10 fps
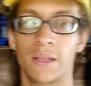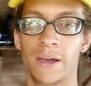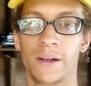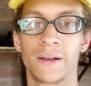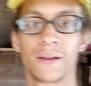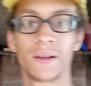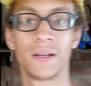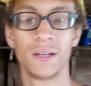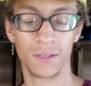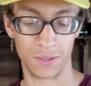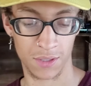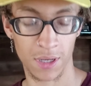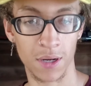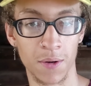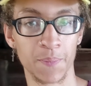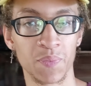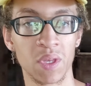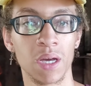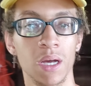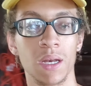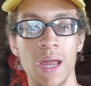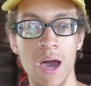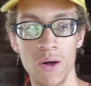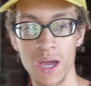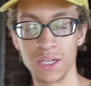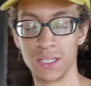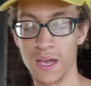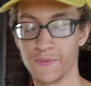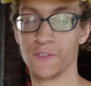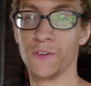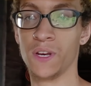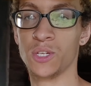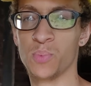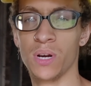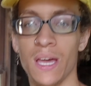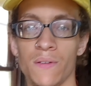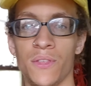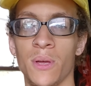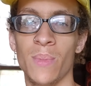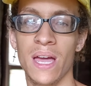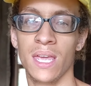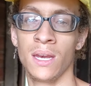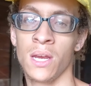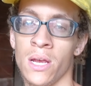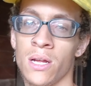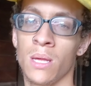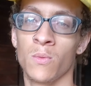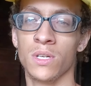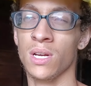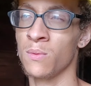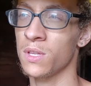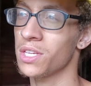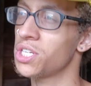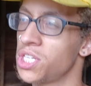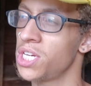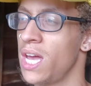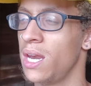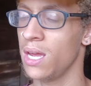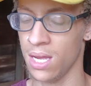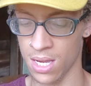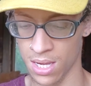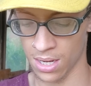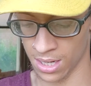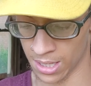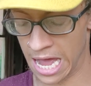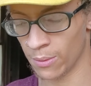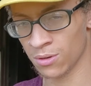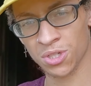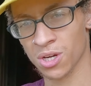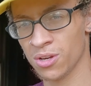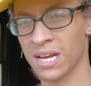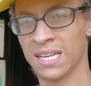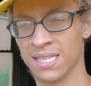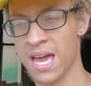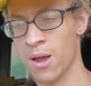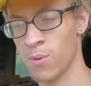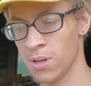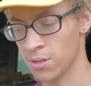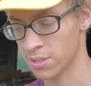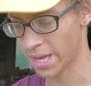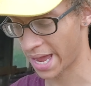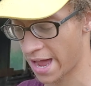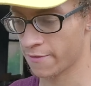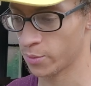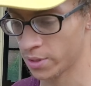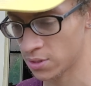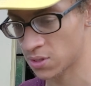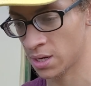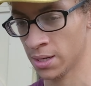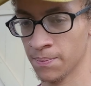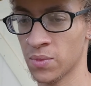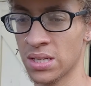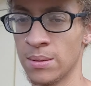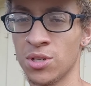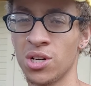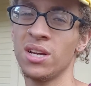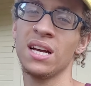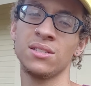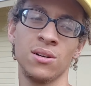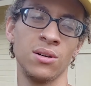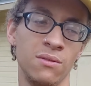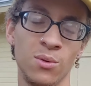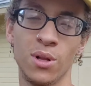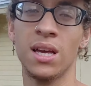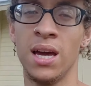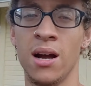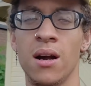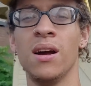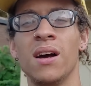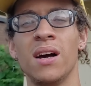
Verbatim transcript: There. So, now I just have to finish putting everything back in here and then we're done with the shed. Uh, I won't show you guys that, what it looks like afterwards, because um, I'm sure you guys don't even really care.